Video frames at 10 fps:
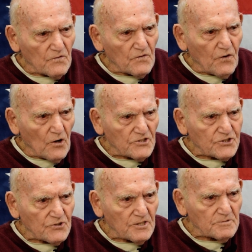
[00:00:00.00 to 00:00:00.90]
Fall
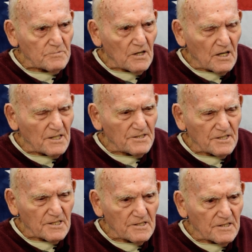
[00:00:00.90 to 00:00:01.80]
Street, on
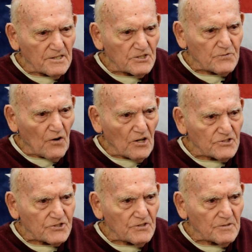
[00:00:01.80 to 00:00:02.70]
East Fall
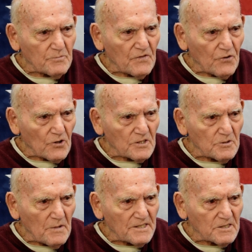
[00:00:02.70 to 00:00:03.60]
Street, before
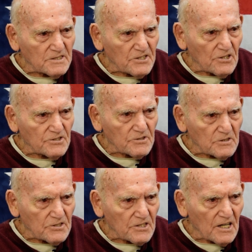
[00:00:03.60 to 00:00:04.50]
you made the turn
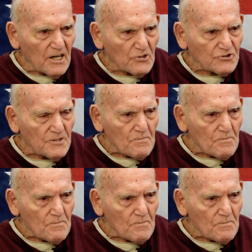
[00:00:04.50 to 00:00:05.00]
to the house.